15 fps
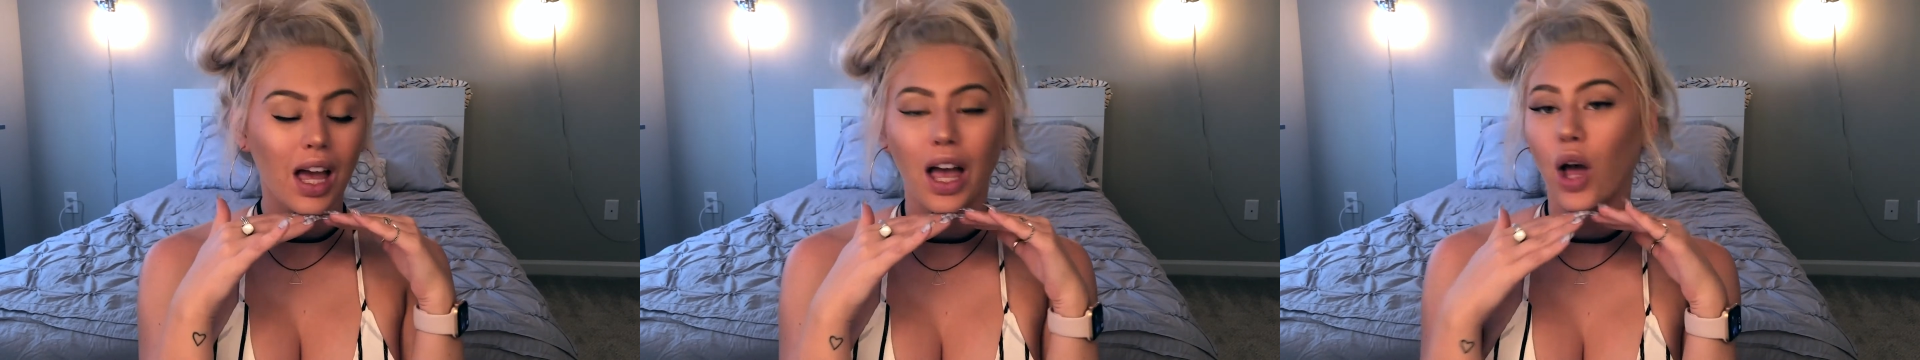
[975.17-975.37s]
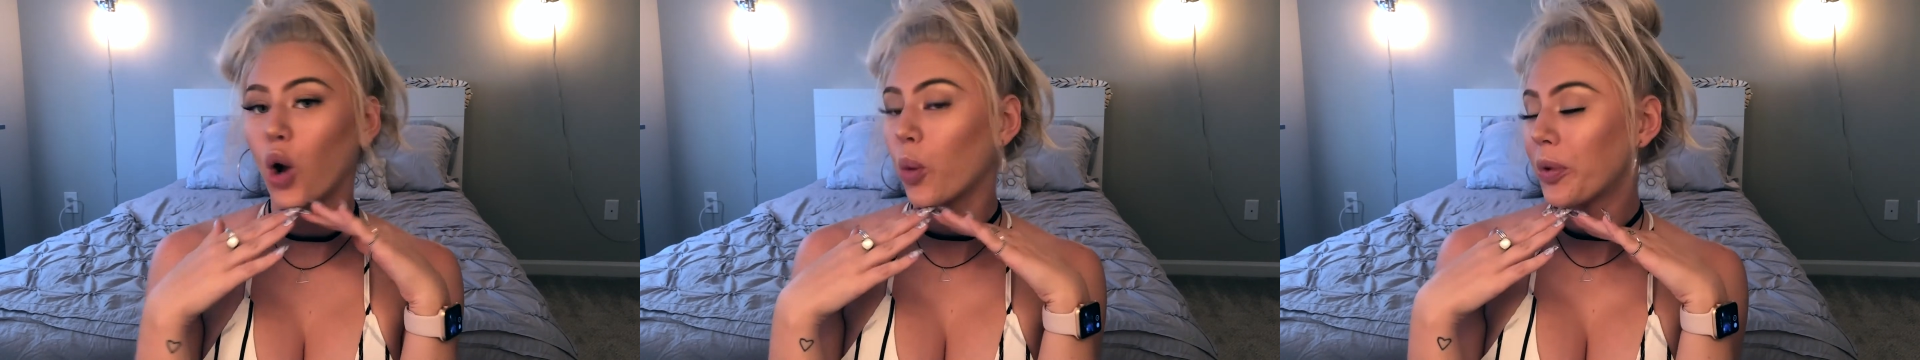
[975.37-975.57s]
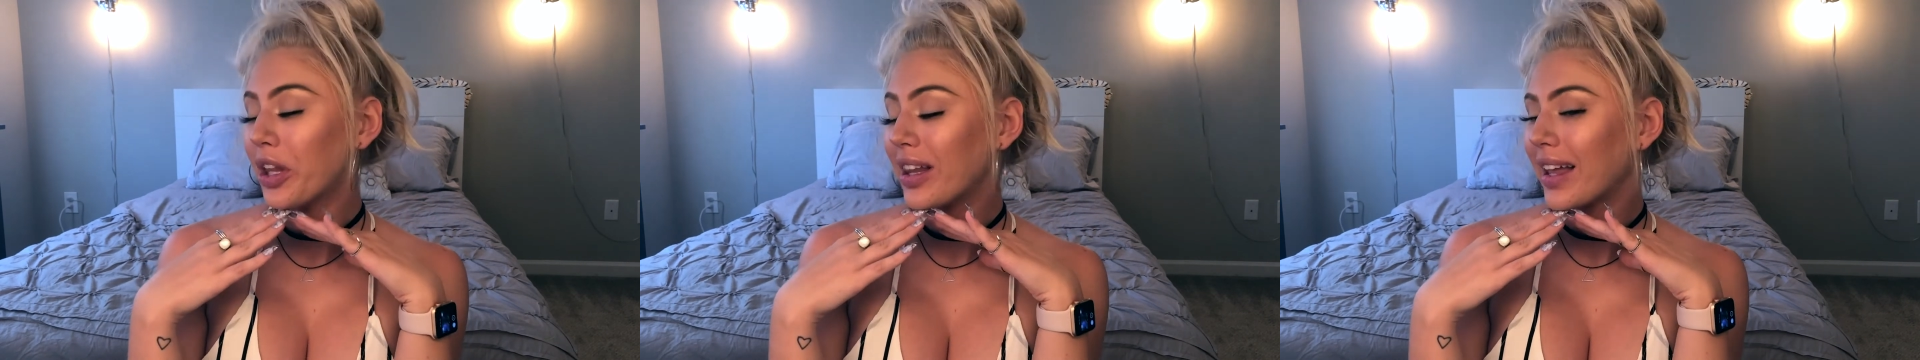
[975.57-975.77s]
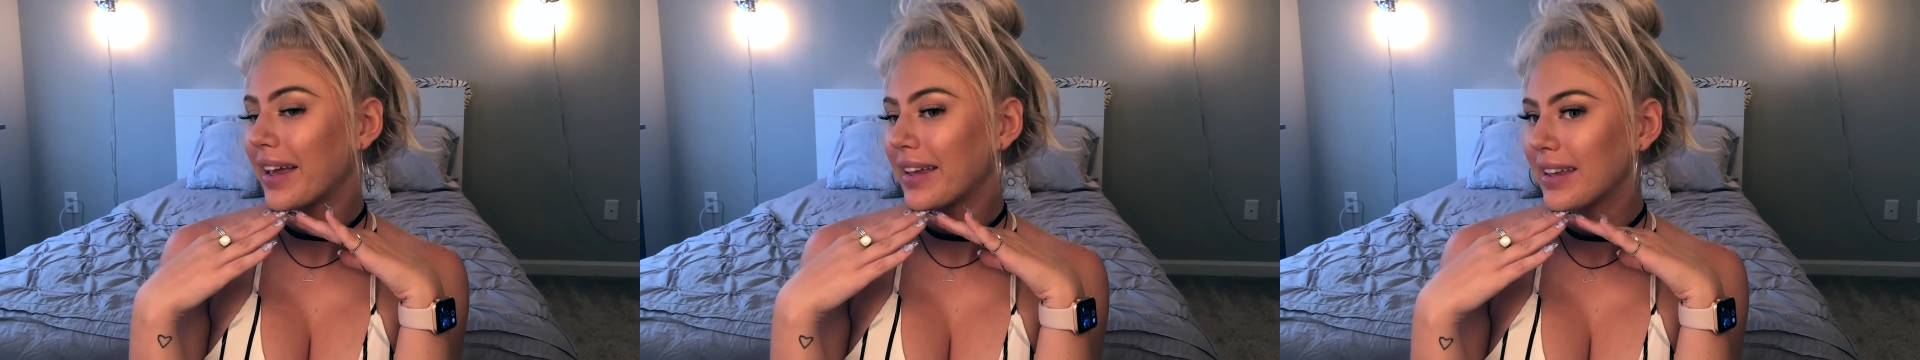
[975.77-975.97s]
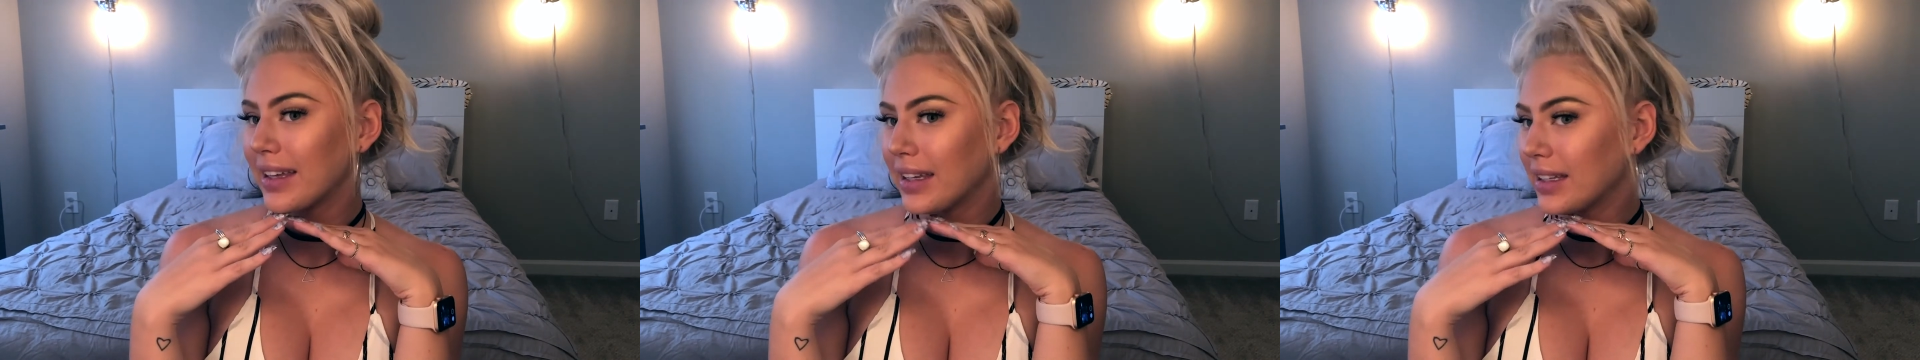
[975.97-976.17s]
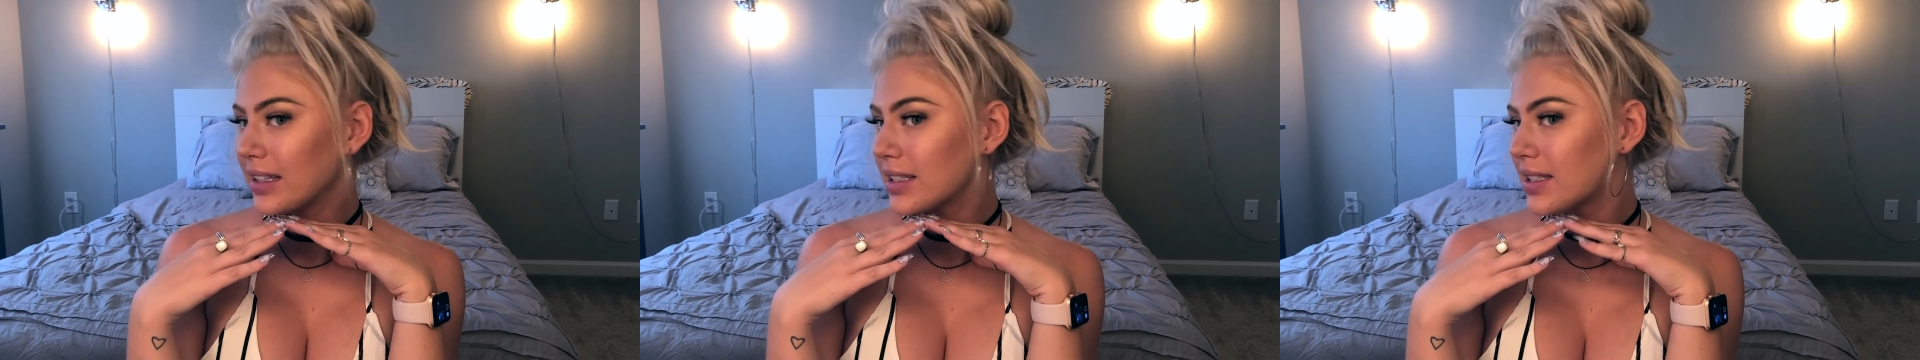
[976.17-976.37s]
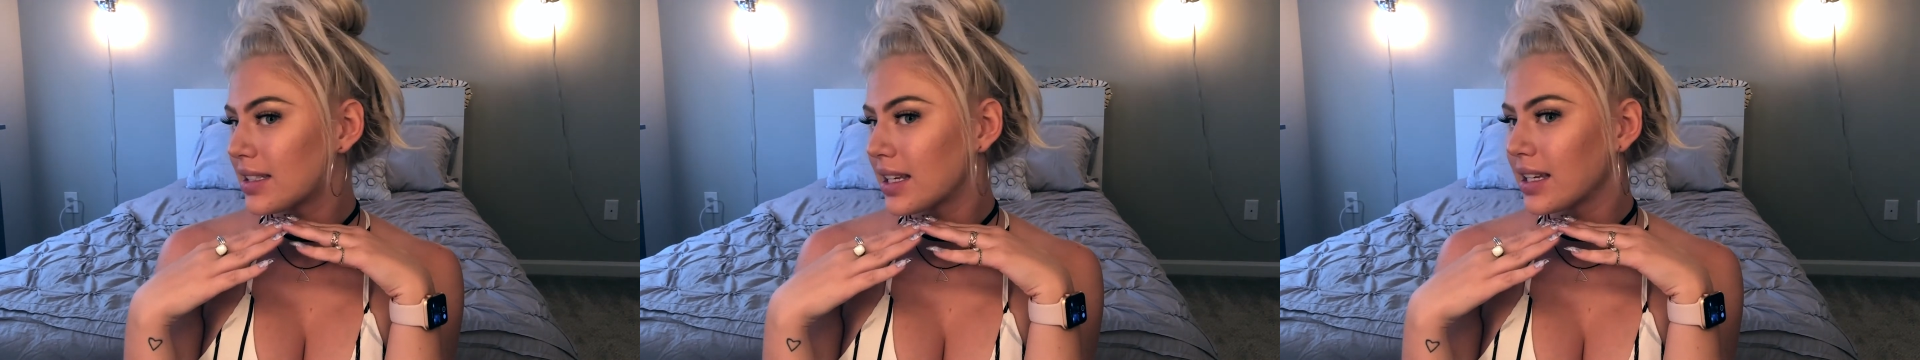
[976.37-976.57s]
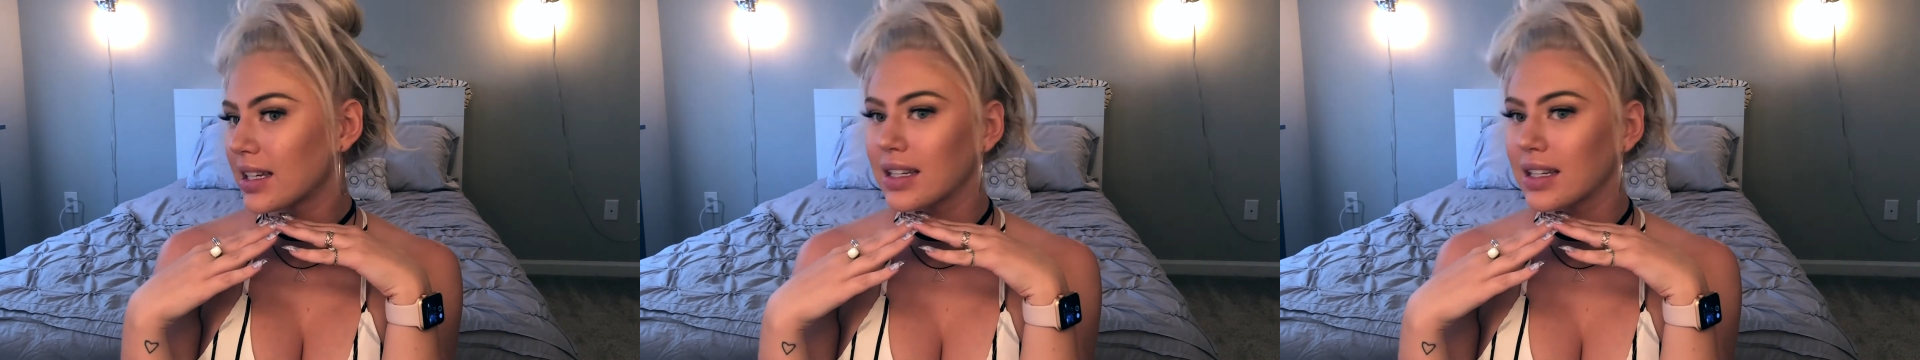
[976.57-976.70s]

I hope you like it. See,